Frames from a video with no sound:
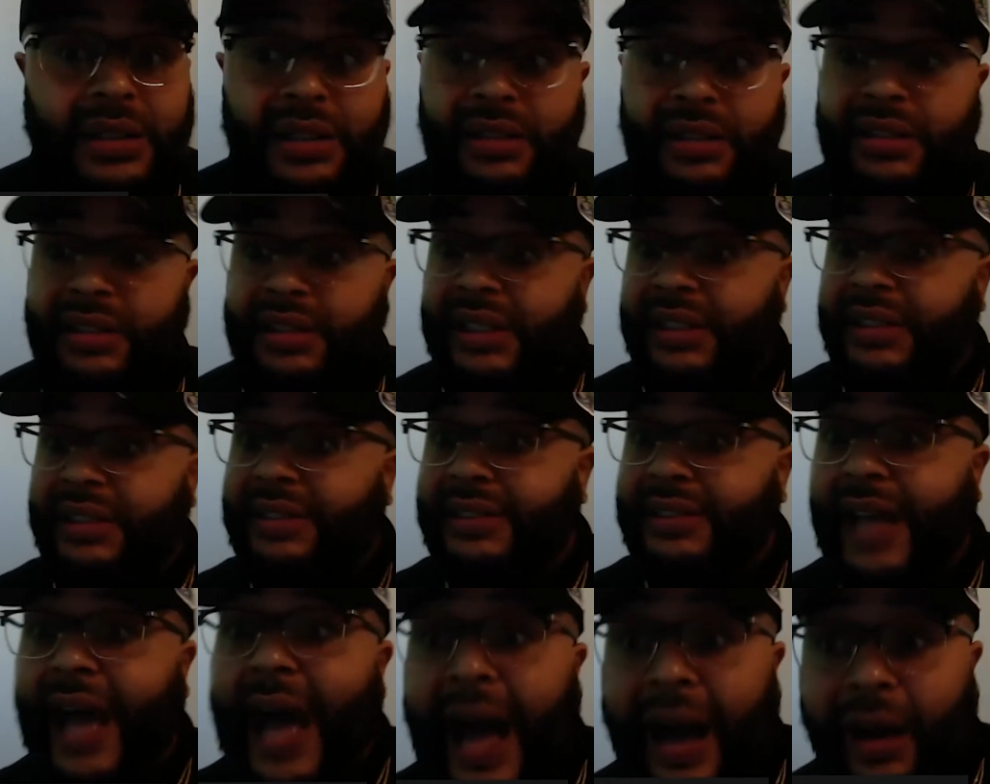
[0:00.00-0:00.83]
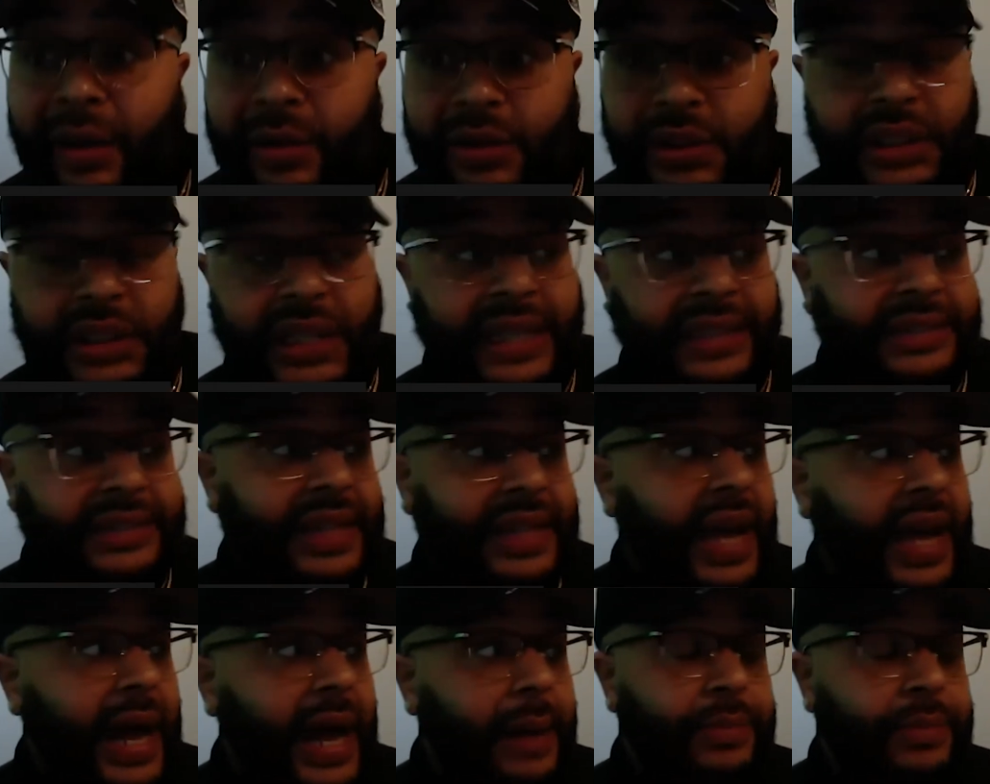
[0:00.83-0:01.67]
$6,000 at
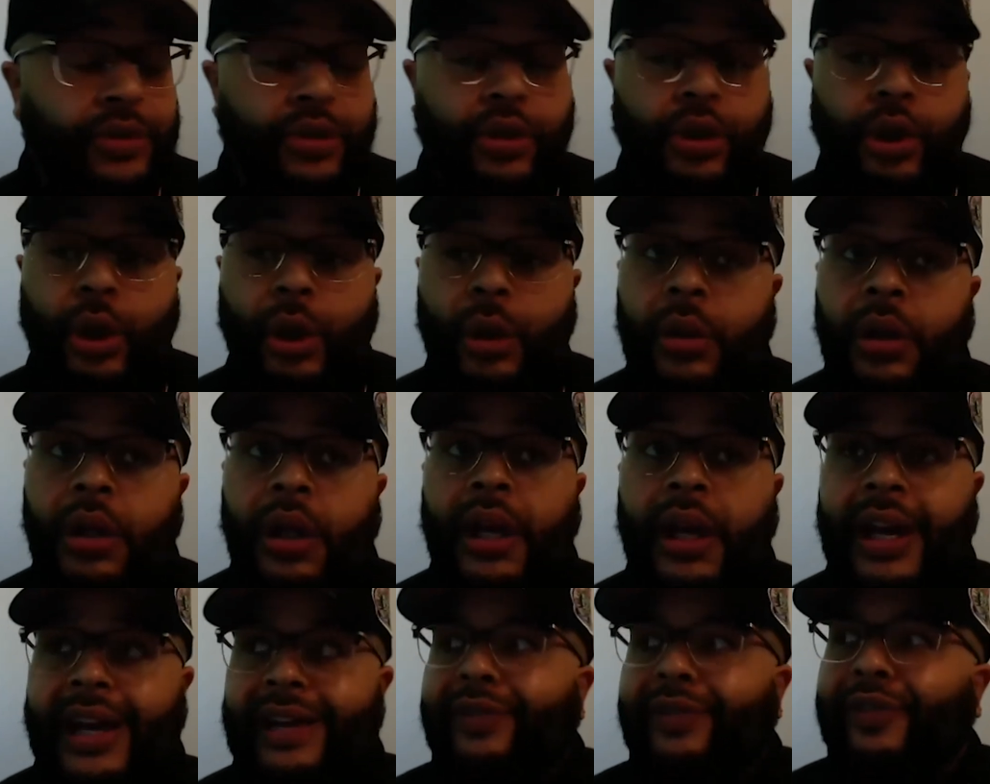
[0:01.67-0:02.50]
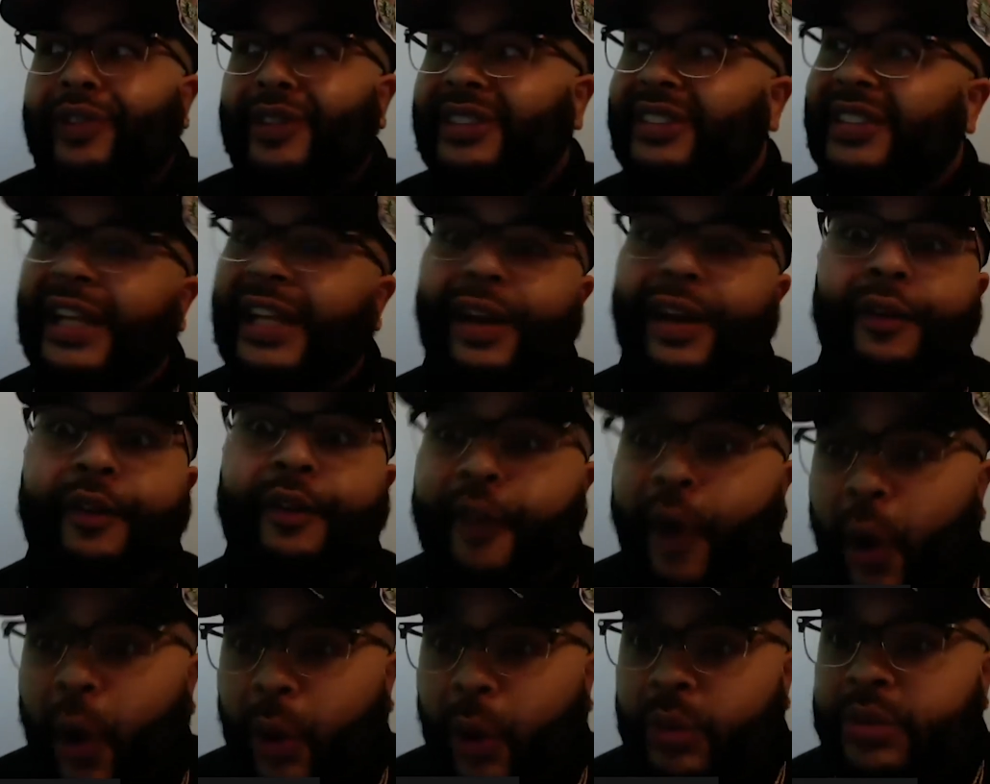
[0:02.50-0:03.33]
times, and for selling
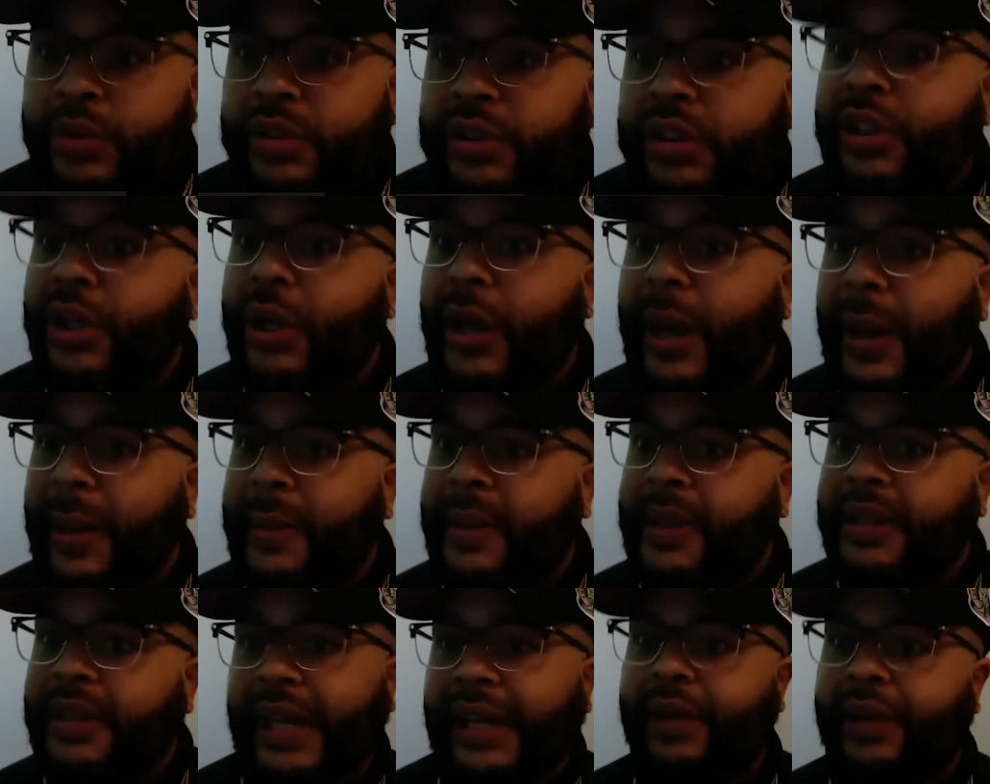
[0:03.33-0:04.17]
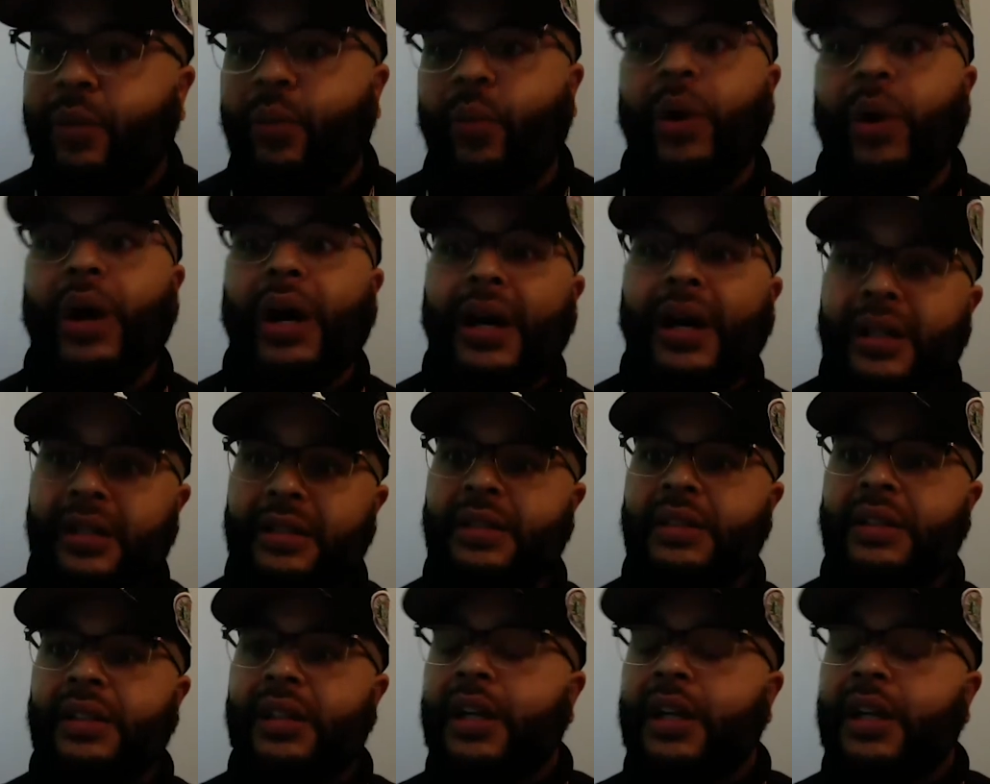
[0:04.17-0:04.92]
phones, you know what I mean? Like what?